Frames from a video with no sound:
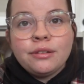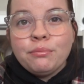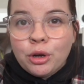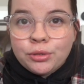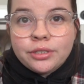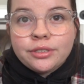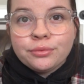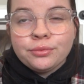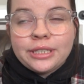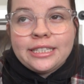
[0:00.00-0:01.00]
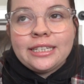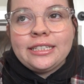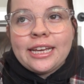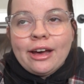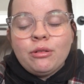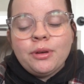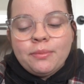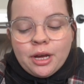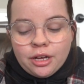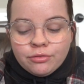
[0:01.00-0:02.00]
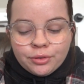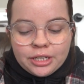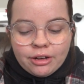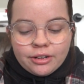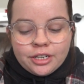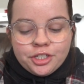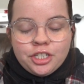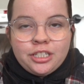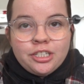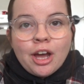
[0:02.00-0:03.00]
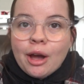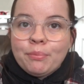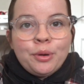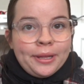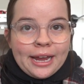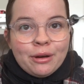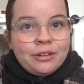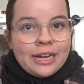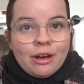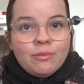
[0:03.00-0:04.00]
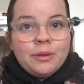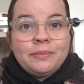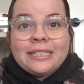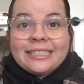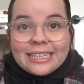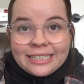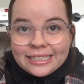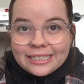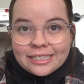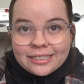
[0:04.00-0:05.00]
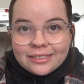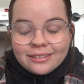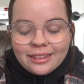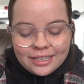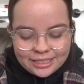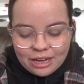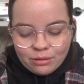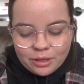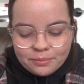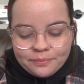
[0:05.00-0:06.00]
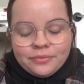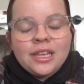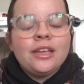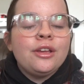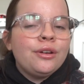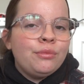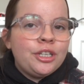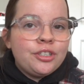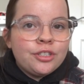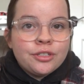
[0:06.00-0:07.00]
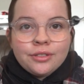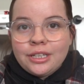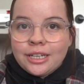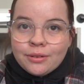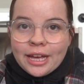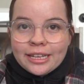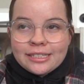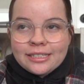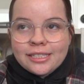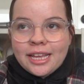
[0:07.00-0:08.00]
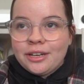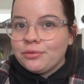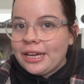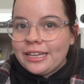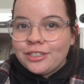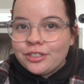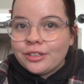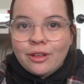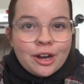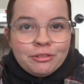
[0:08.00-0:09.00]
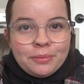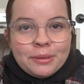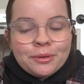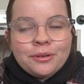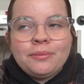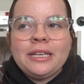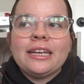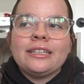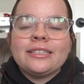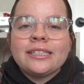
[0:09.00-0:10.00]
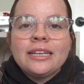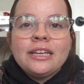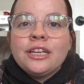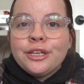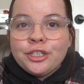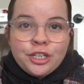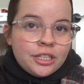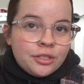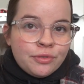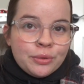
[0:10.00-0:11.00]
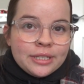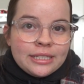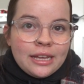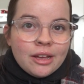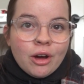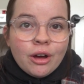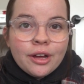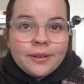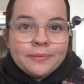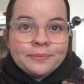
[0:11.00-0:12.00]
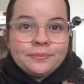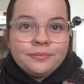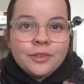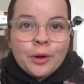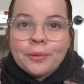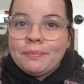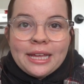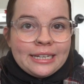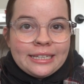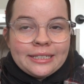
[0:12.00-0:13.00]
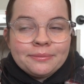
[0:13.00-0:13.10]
the most recent album of Rihanna. She's not put out an album since this album, which, you know, has enraged a lot of people because she is focusing on her many,